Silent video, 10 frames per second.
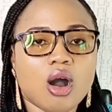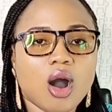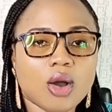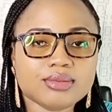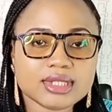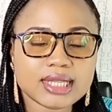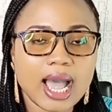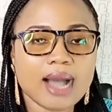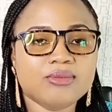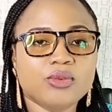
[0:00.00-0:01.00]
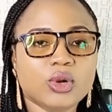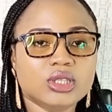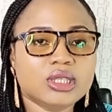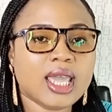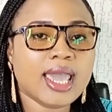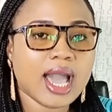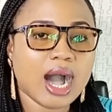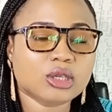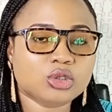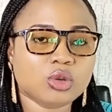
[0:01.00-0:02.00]
observe the
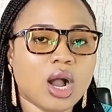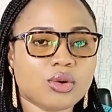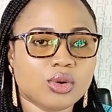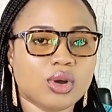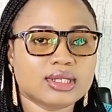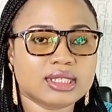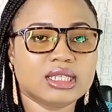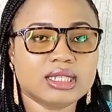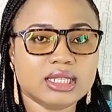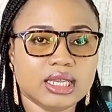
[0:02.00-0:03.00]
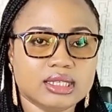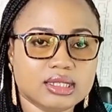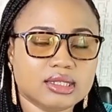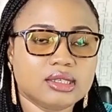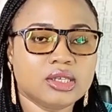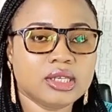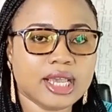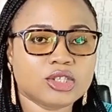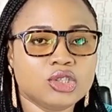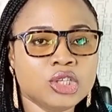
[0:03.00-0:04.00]
actual crossing date.
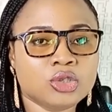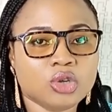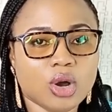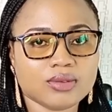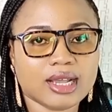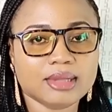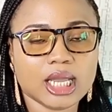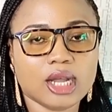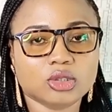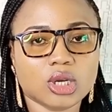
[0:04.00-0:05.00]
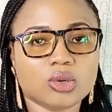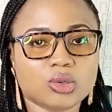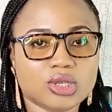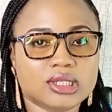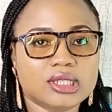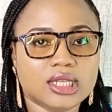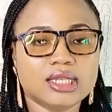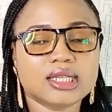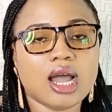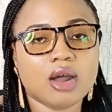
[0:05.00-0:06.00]
Yes, you need to observe the actual crossing
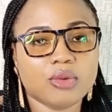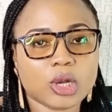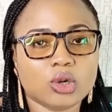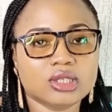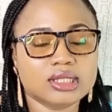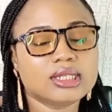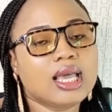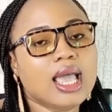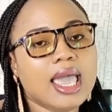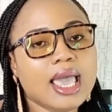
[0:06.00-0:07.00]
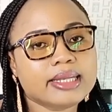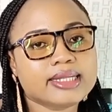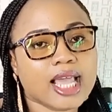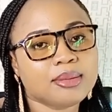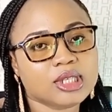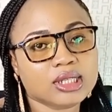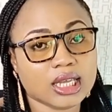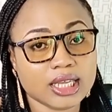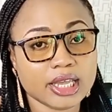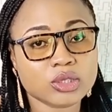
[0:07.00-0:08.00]
date and record it. Except in
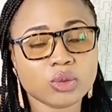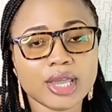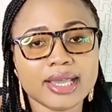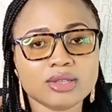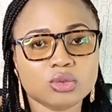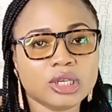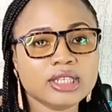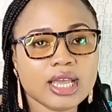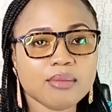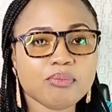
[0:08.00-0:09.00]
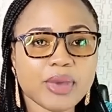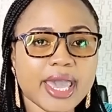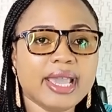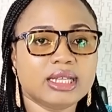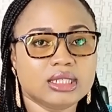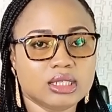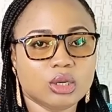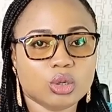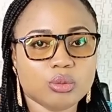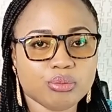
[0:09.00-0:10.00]
the case where you are doing pen
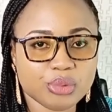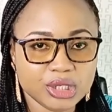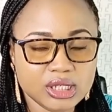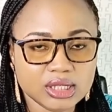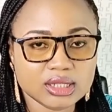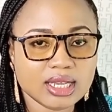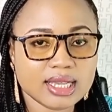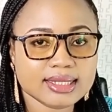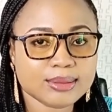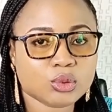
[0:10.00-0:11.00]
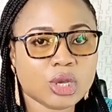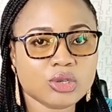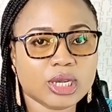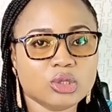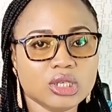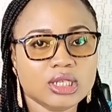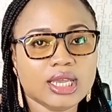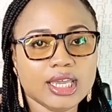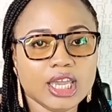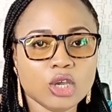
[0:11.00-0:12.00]
breeding. Except when you are doing
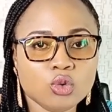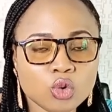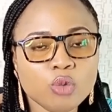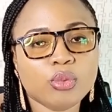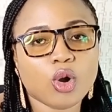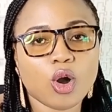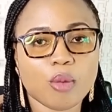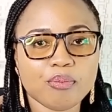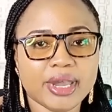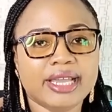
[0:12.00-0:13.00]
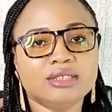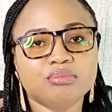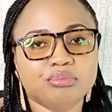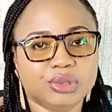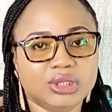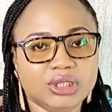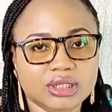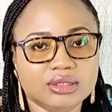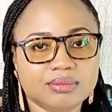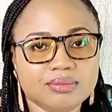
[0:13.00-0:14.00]
a group or pen
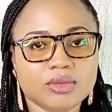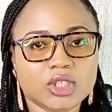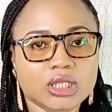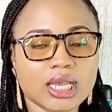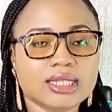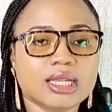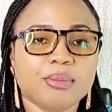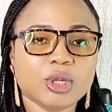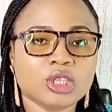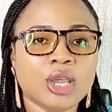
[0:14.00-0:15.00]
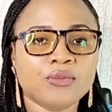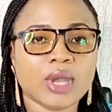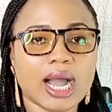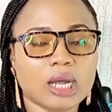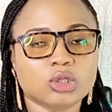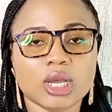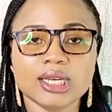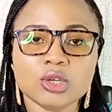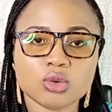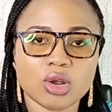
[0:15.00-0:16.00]
breeding. Yes, but if you are
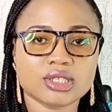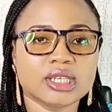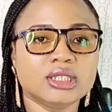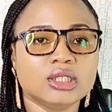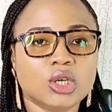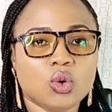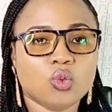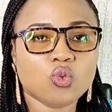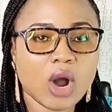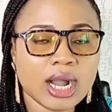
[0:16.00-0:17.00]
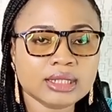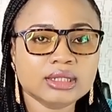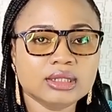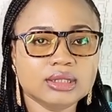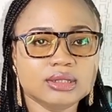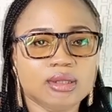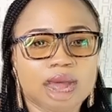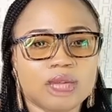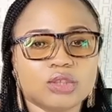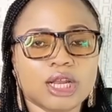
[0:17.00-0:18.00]
actually crossing one
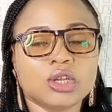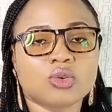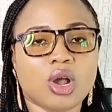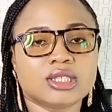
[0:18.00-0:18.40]
male